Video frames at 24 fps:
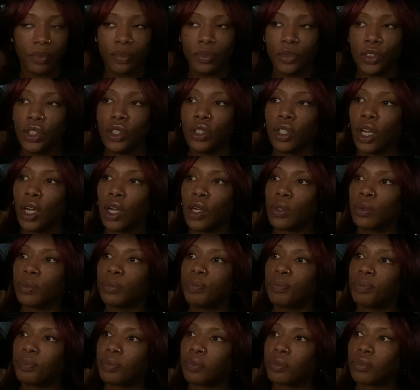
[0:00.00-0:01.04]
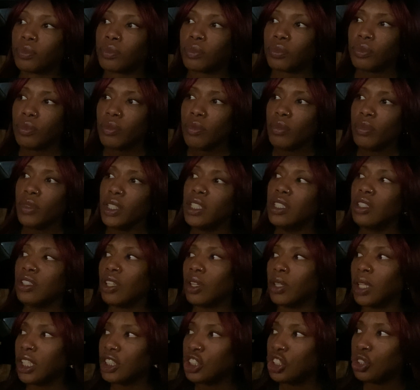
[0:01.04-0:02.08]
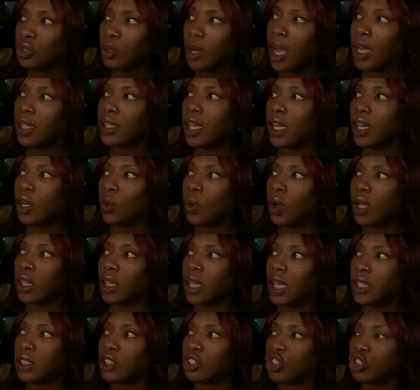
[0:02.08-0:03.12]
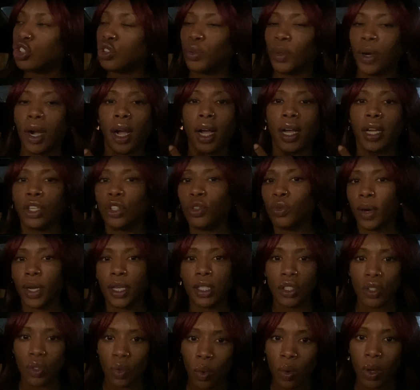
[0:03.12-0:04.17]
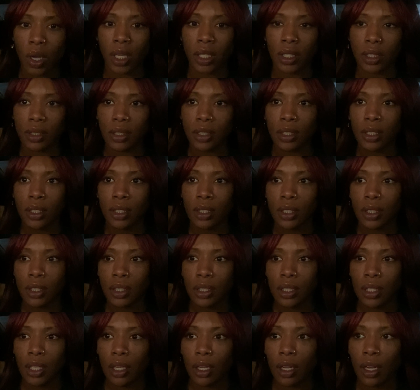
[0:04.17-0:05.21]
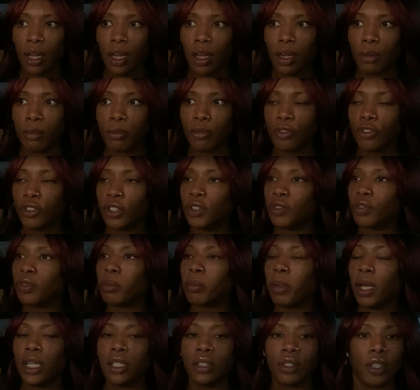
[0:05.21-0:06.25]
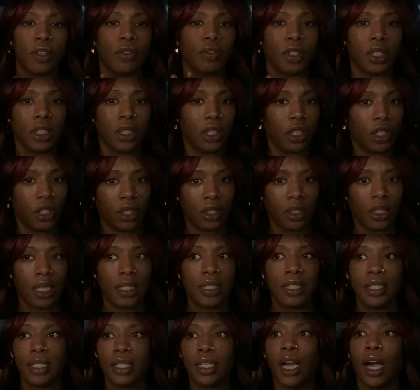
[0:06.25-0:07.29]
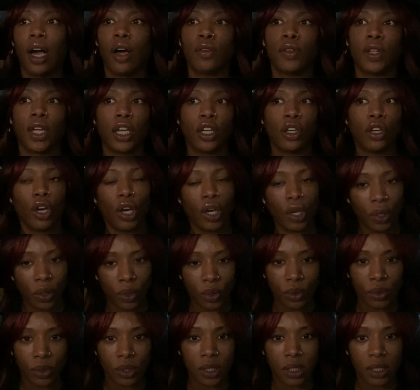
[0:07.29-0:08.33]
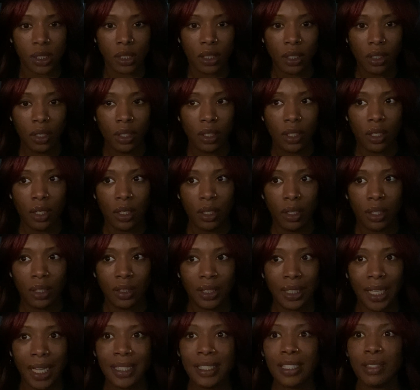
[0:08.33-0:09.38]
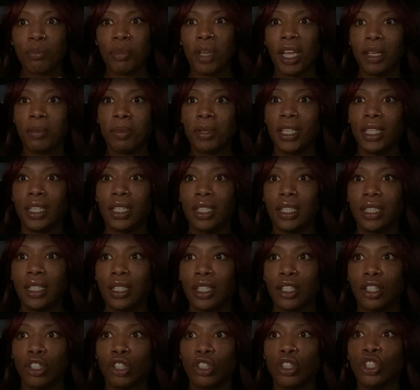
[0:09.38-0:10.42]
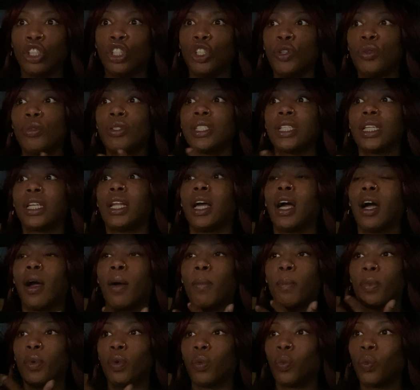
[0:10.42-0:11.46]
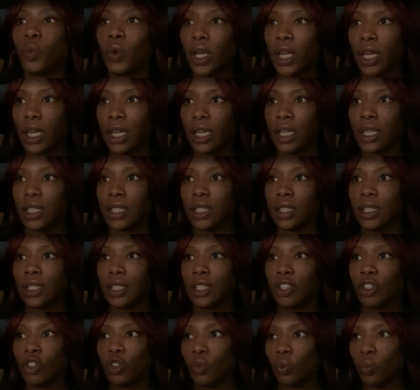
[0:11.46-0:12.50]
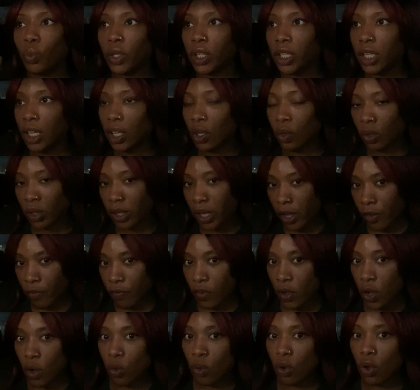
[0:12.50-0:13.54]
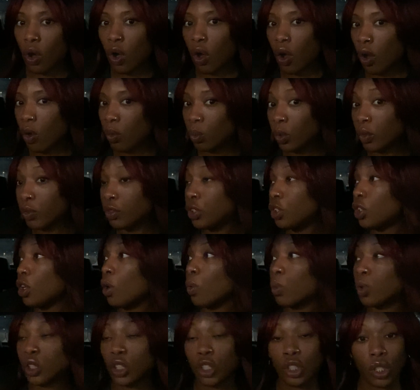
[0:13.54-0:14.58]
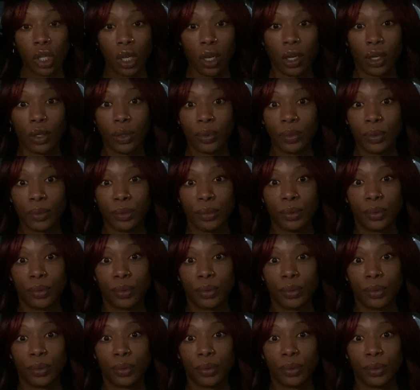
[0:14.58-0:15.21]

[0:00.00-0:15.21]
You know? So let's try that on. Let's try grace on for the remainder of the year. Let's see how that goes. Let's maybe loosen up when we get on that phone call with so-and-so